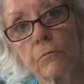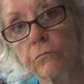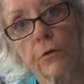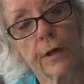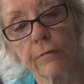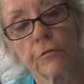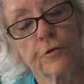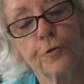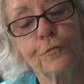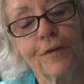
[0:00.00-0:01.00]
whatever.
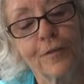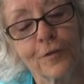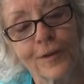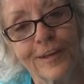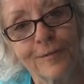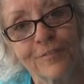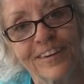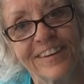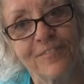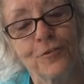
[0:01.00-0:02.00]
You'll find the link.
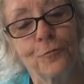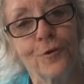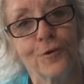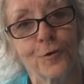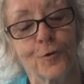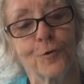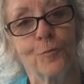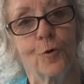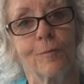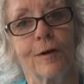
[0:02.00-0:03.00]
But if you want to learn
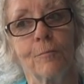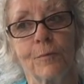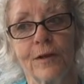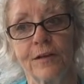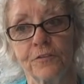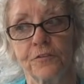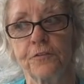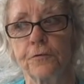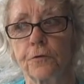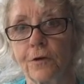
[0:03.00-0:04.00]
more about plants, this
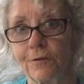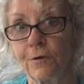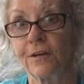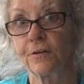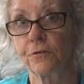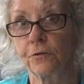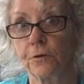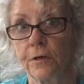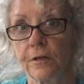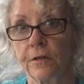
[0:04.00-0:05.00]
is a great way to
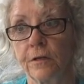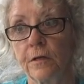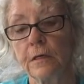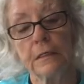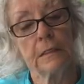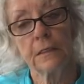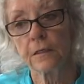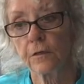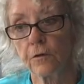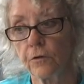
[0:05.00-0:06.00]
do it. And
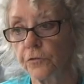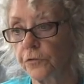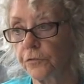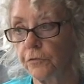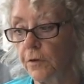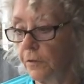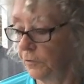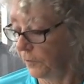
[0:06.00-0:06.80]
you know, it's just fun to